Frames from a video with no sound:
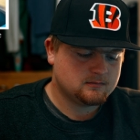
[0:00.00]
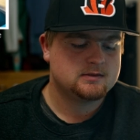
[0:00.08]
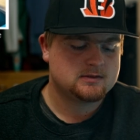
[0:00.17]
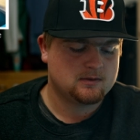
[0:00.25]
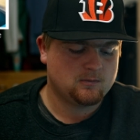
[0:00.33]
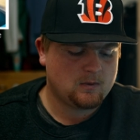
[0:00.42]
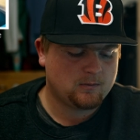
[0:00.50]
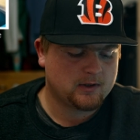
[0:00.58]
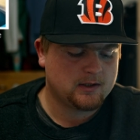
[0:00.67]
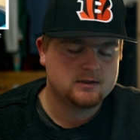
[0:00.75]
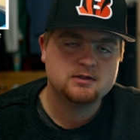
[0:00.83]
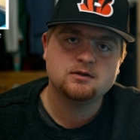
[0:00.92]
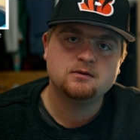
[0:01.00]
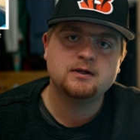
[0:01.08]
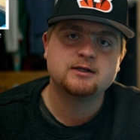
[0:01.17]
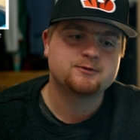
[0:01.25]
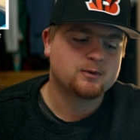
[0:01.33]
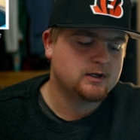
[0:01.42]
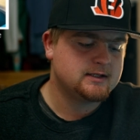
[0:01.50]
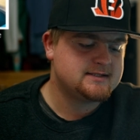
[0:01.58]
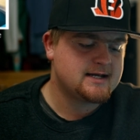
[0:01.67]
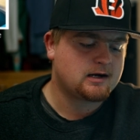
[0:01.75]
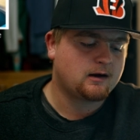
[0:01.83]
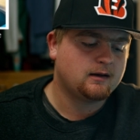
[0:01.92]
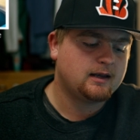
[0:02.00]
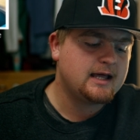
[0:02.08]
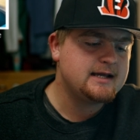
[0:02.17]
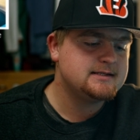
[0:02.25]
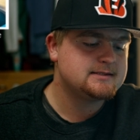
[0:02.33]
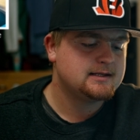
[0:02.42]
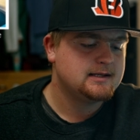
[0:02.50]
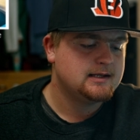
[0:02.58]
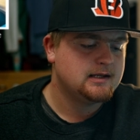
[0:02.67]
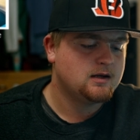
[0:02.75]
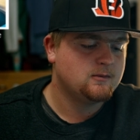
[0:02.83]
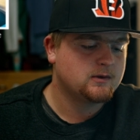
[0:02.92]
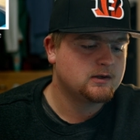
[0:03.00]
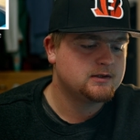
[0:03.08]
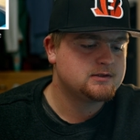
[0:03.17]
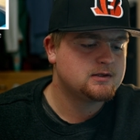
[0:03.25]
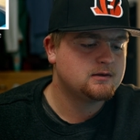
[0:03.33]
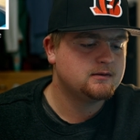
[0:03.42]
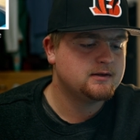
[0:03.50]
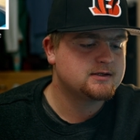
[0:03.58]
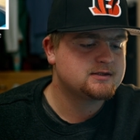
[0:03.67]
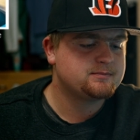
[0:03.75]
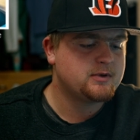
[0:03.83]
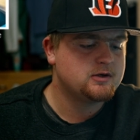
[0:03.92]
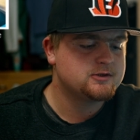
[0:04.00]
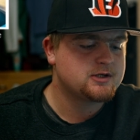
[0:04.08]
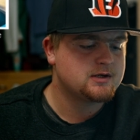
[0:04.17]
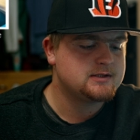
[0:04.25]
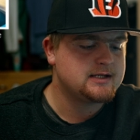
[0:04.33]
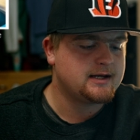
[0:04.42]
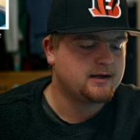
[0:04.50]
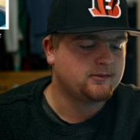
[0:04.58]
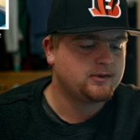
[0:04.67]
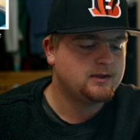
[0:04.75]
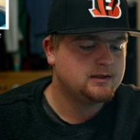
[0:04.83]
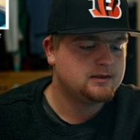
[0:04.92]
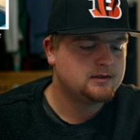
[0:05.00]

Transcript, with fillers: So what we're going to do is we're going to take our light and we're going to turn the exposure down